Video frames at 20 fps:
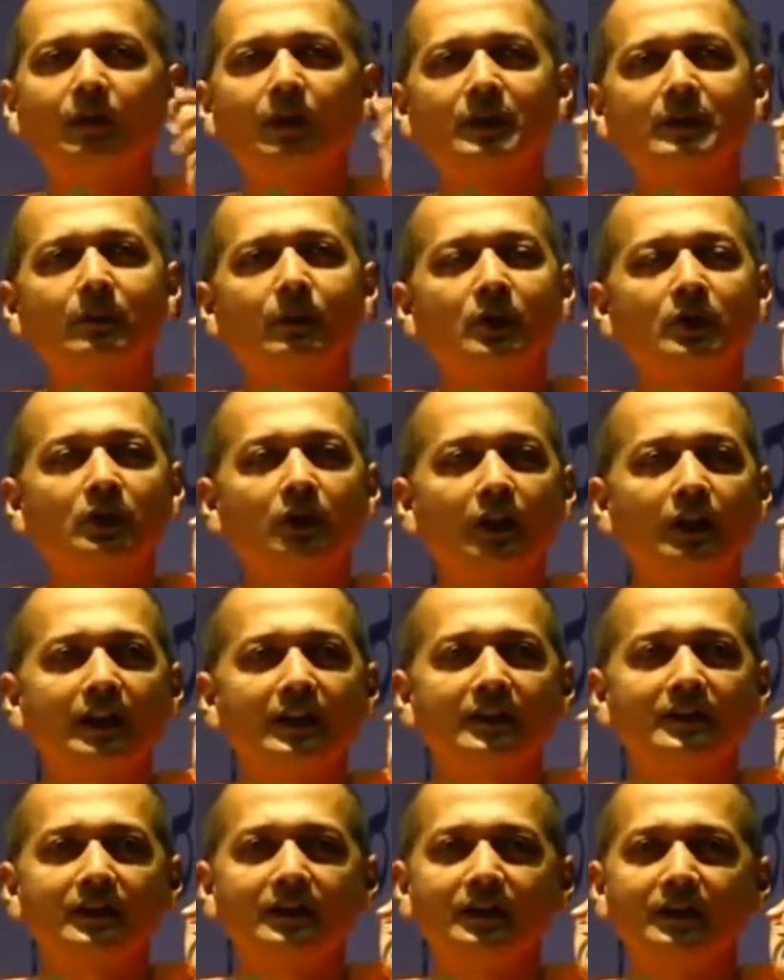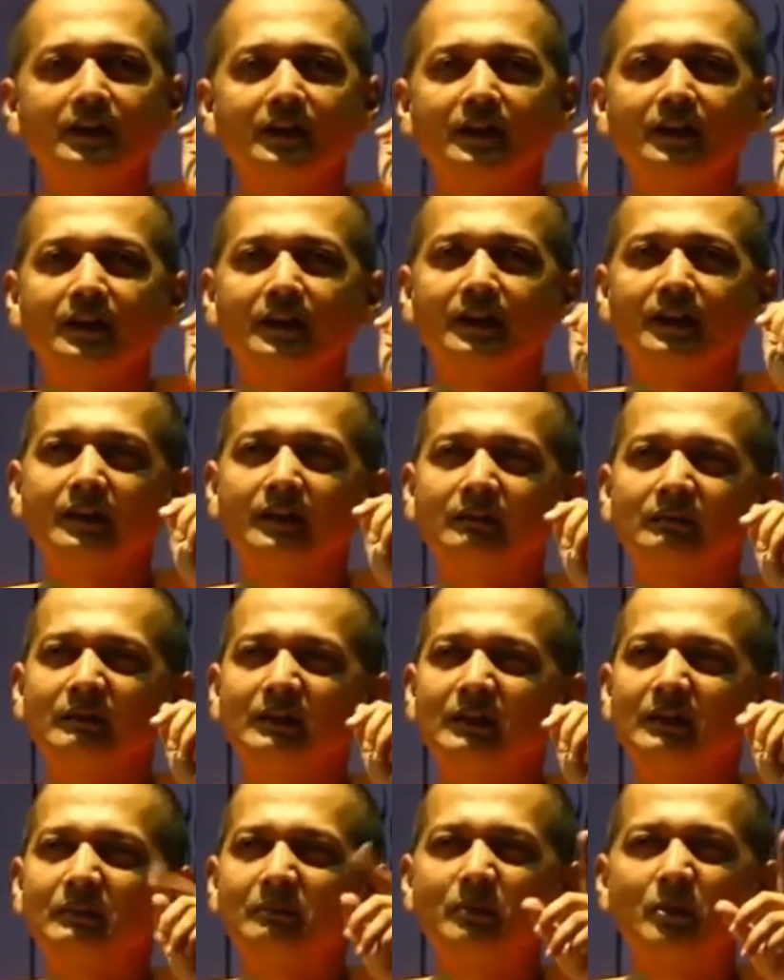What about college?
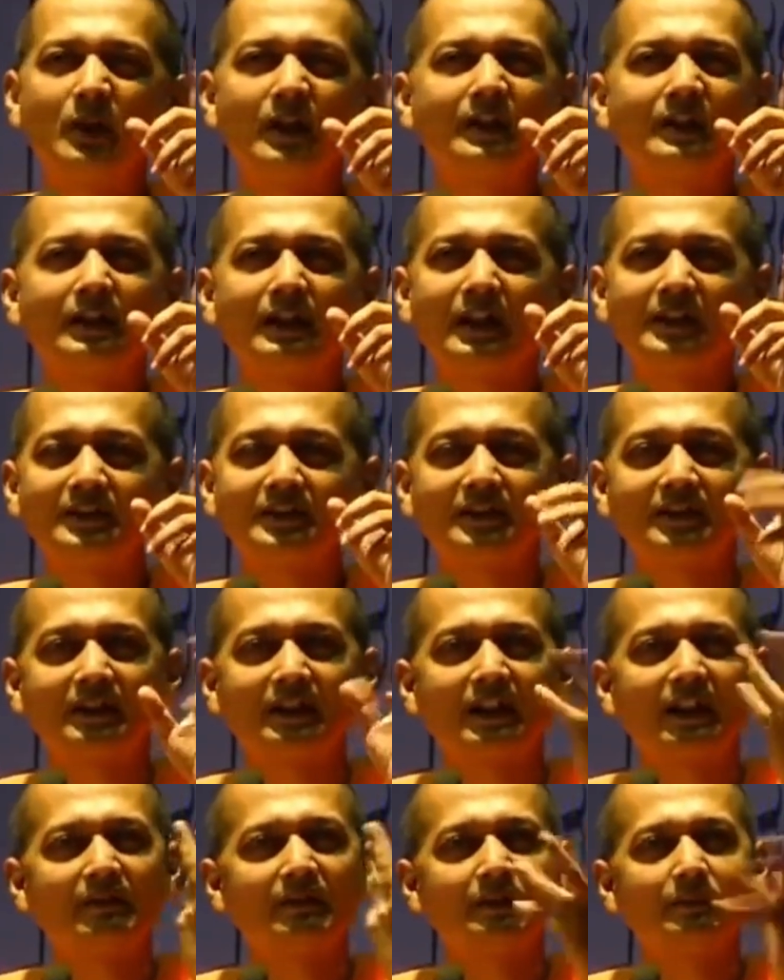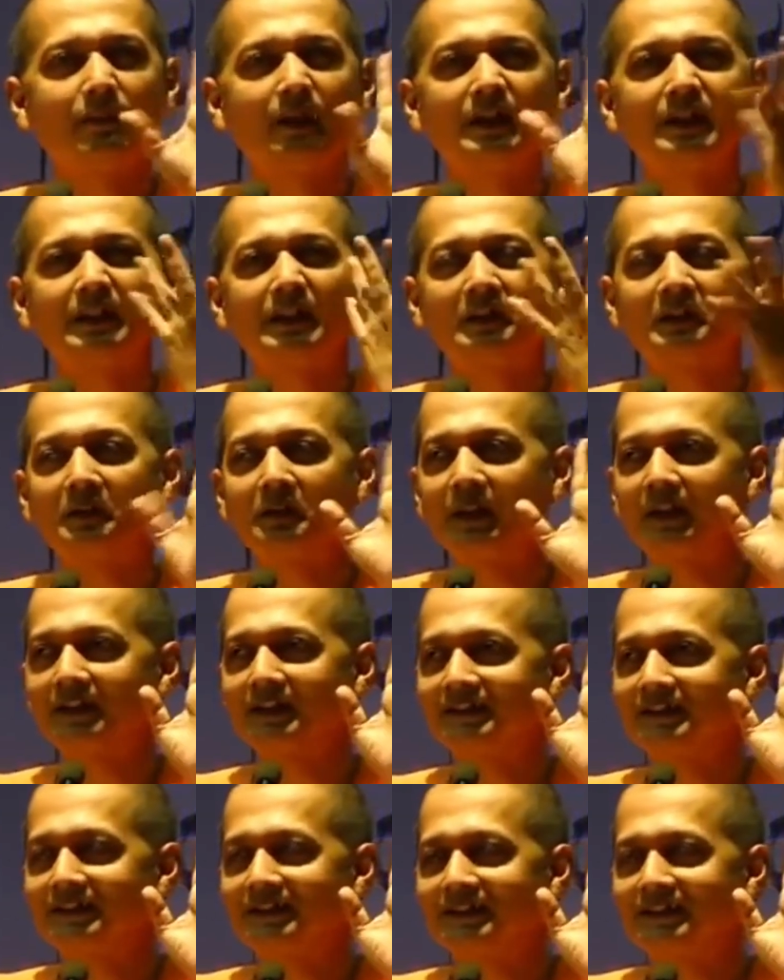Boring class is there. I will bunk it today.
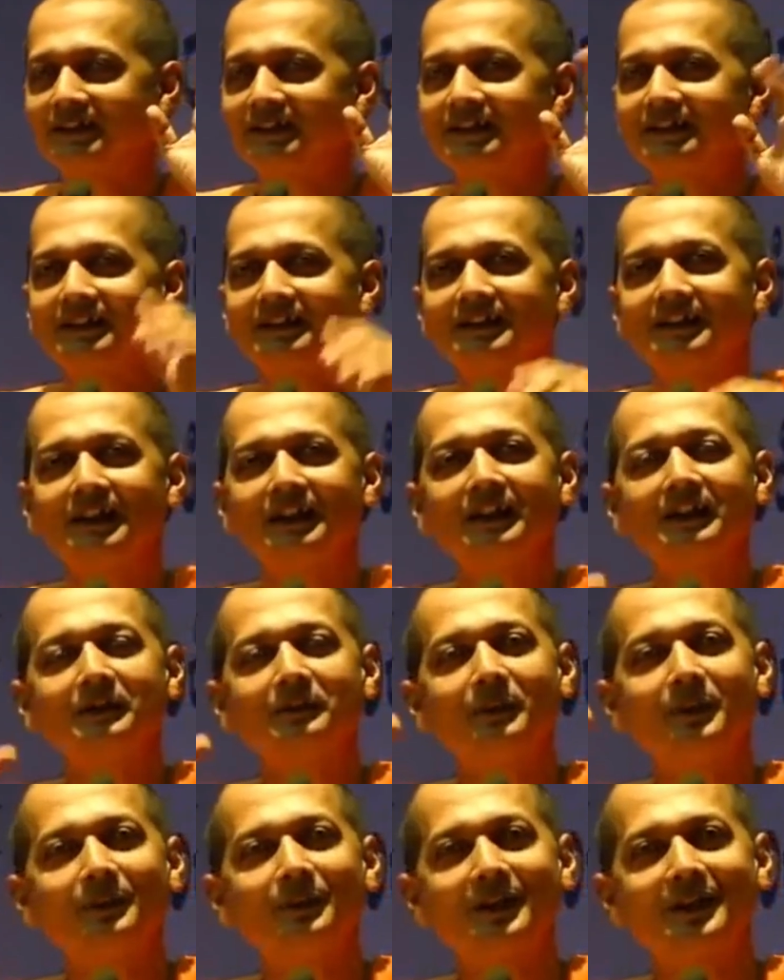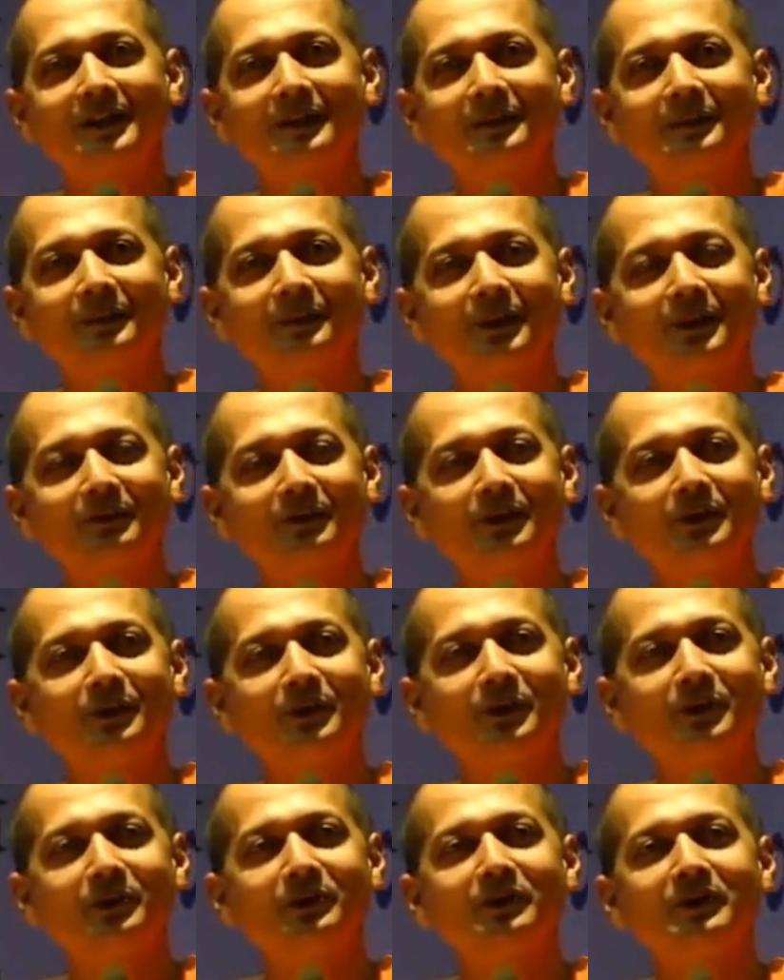Then what will
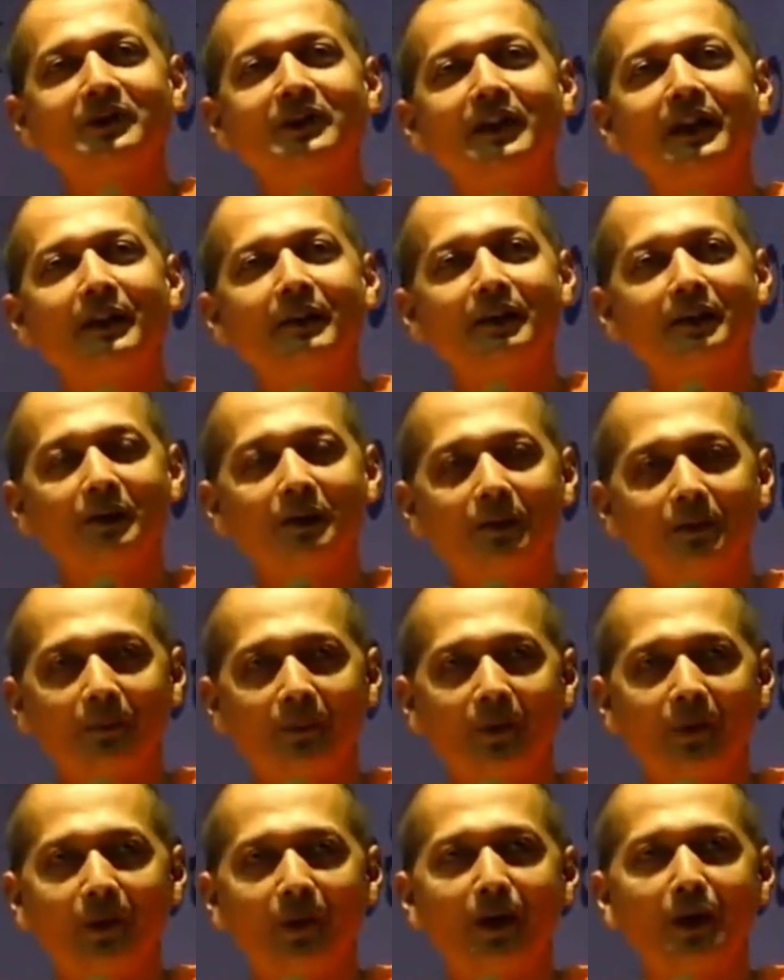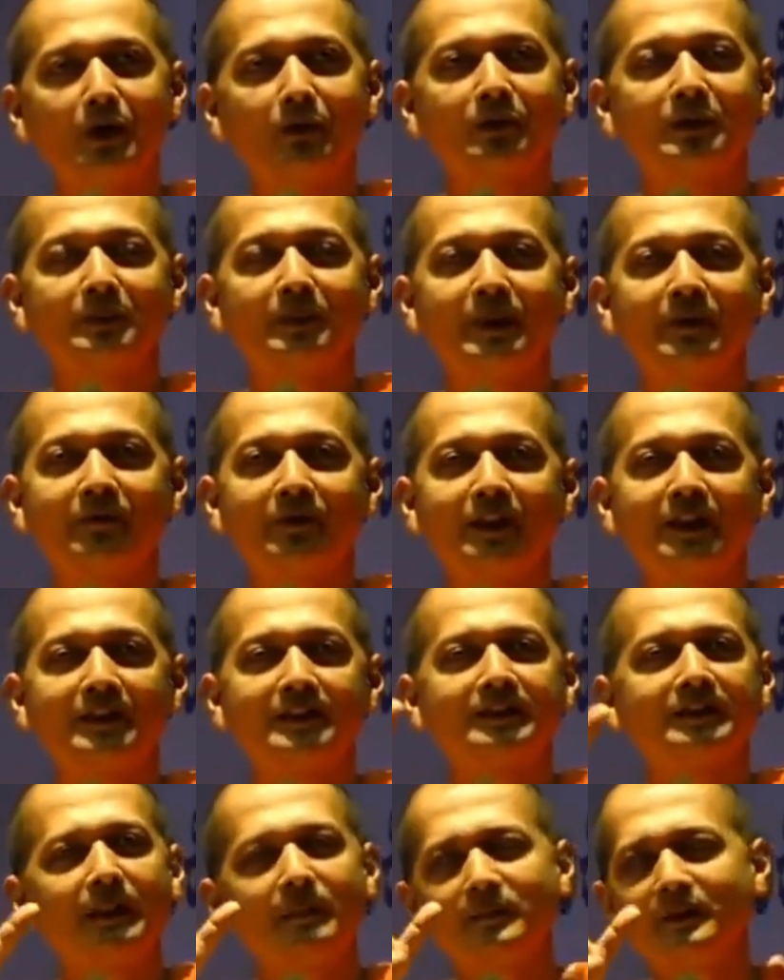you do? I will go out with my
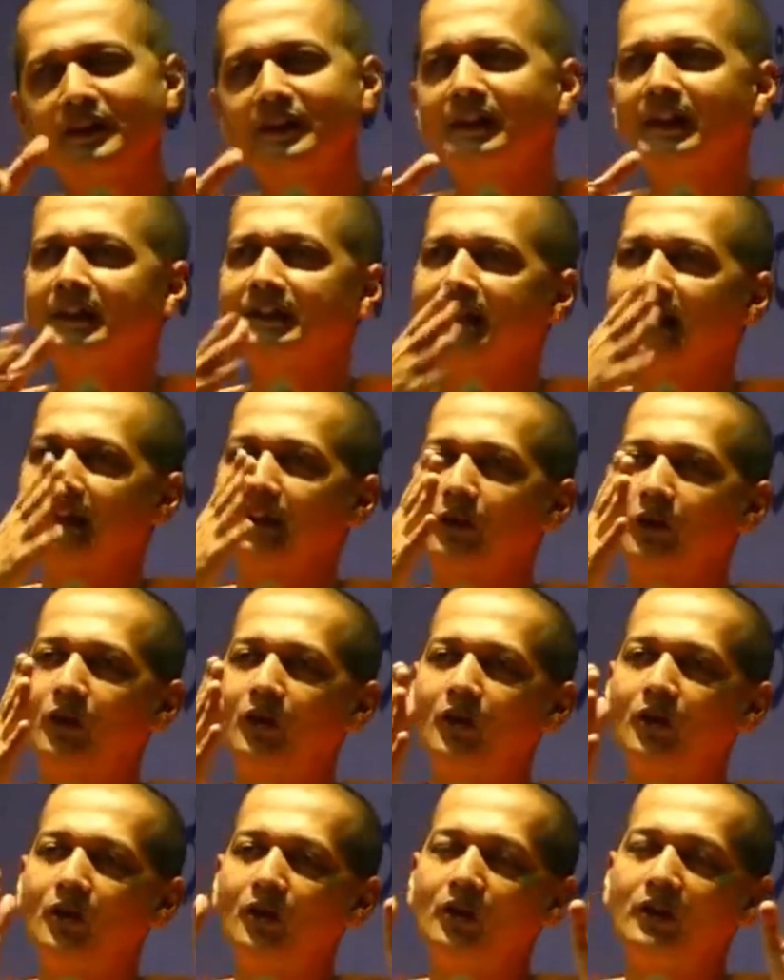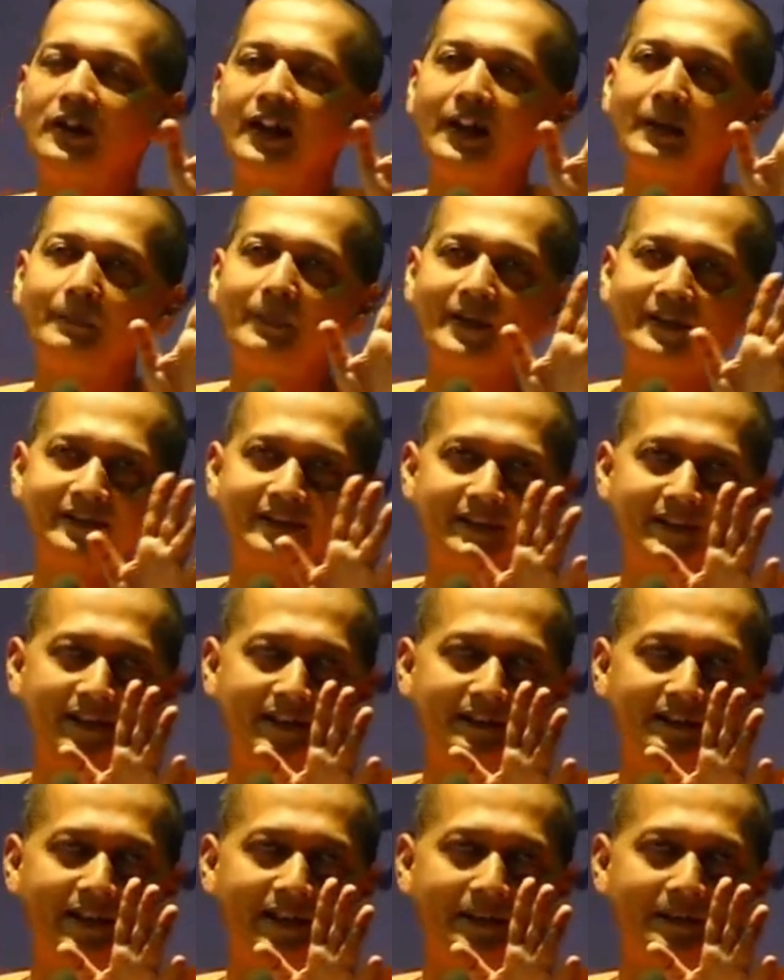friends. Something like that. Whole day passes
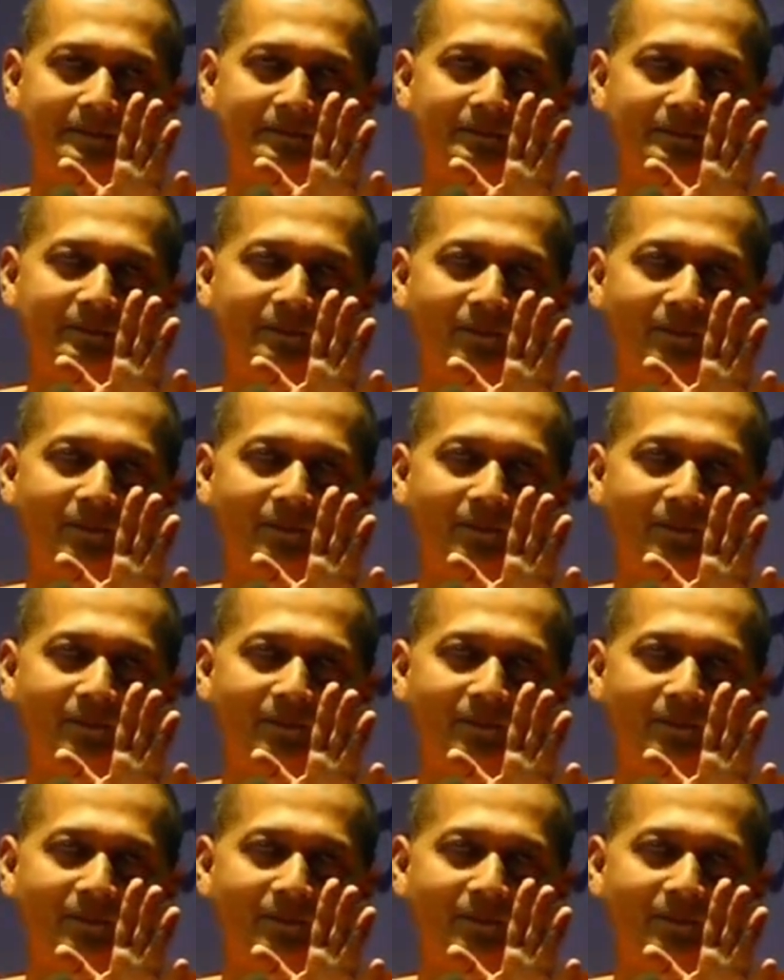like that.